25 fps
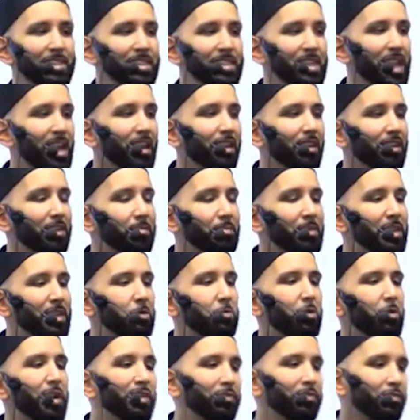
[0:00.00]
is not going to be
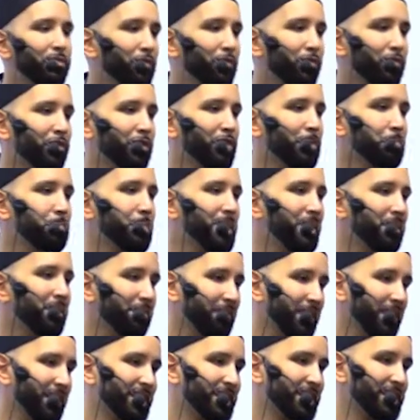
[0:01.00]
grateful for the big
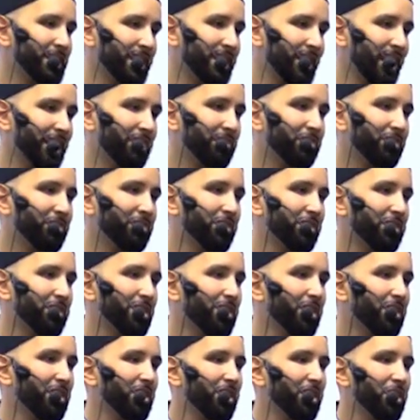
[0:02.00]
things in life.
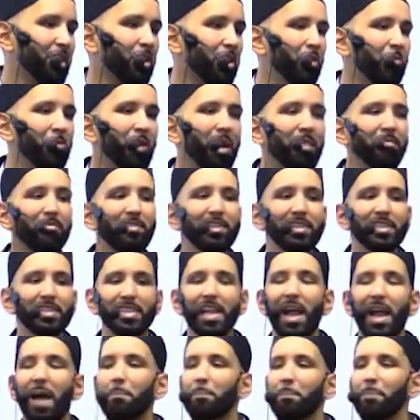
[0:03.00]
Whoever is
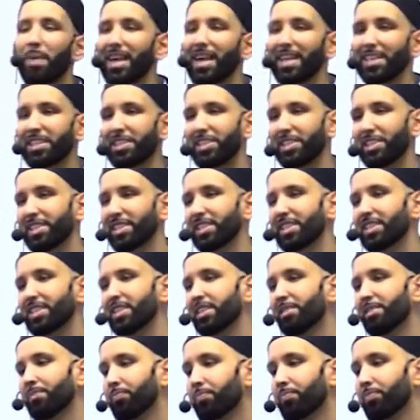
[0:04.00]
not
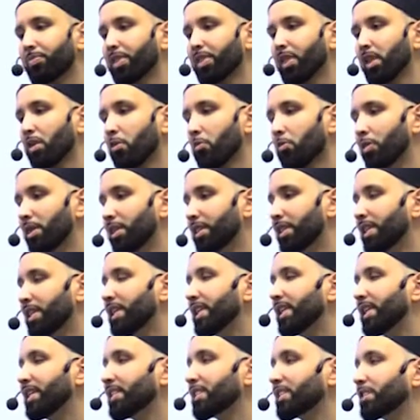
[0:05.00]
patient with
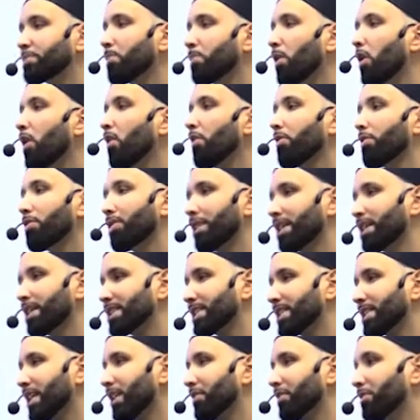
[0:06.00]
the small
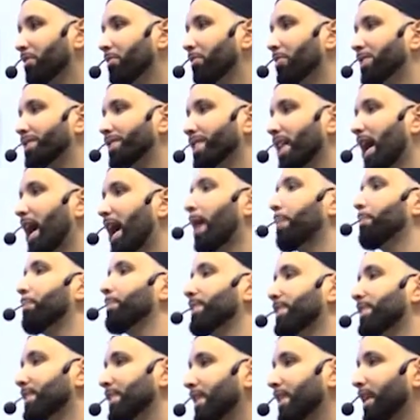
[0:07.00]
things that are going to
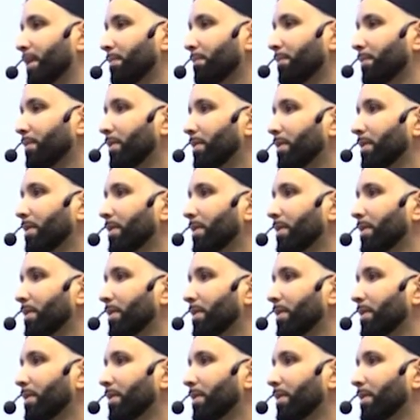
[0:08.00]
happen to them,